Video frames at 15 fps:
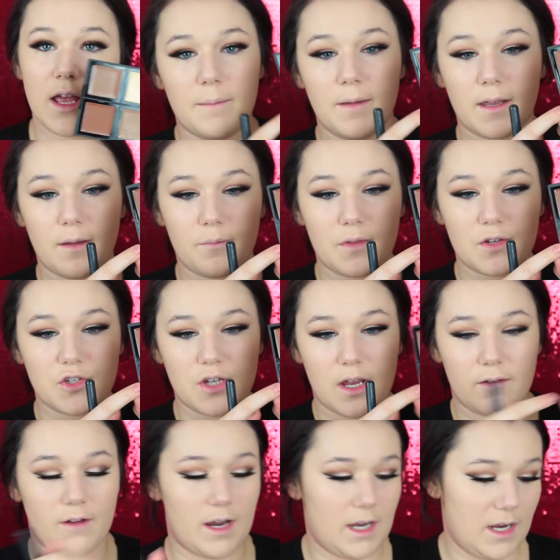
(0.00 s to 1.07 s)
pick up this
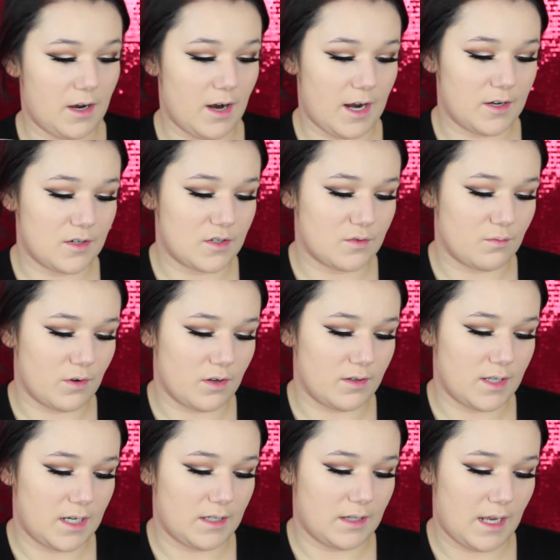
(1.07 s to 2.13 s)
shade right here. I just swirl
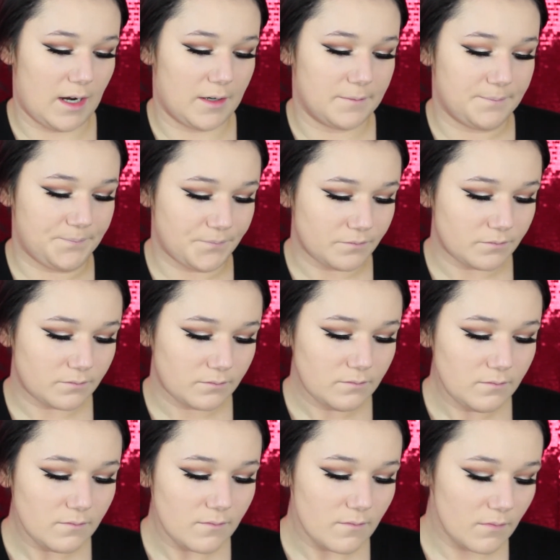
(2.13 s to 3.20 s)
it in there
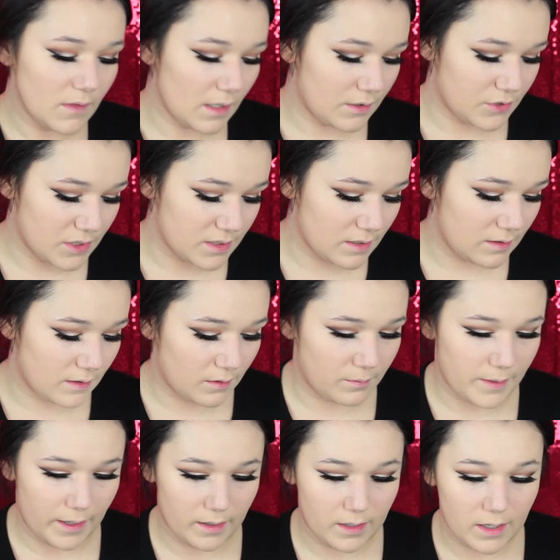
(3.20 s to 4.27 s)
just a little
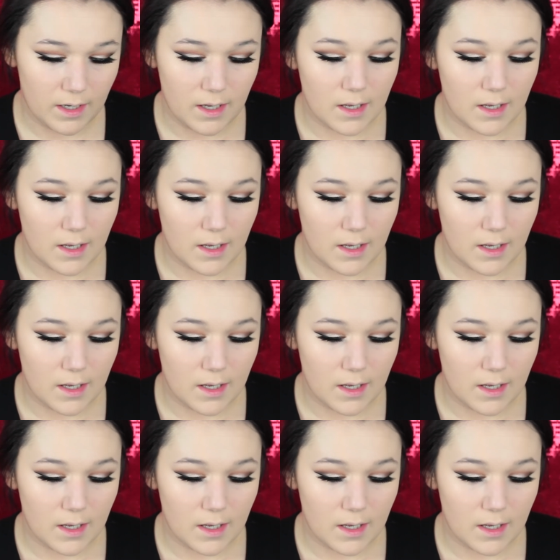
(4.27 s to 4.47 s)
bit.